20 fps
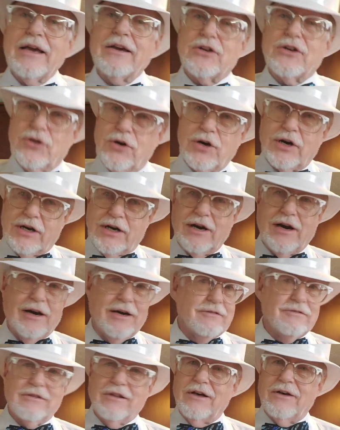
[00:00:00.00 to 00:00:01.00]
cook. I
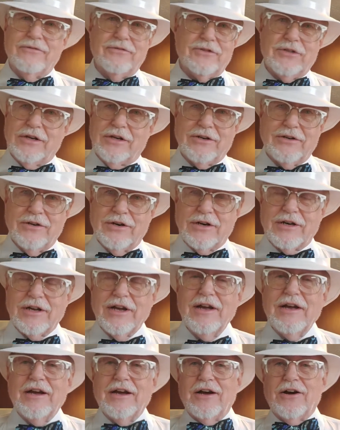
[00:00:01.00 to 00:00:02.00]
love to cook.
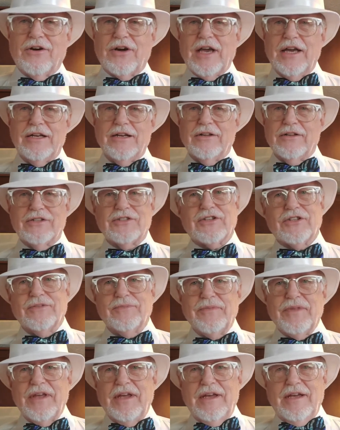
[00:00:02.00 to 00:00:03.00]
Okay, now listen.
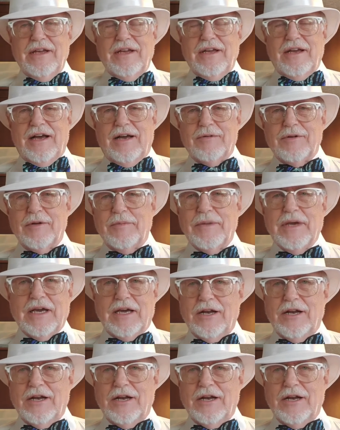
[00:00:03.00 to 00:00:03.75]
I'm going to make an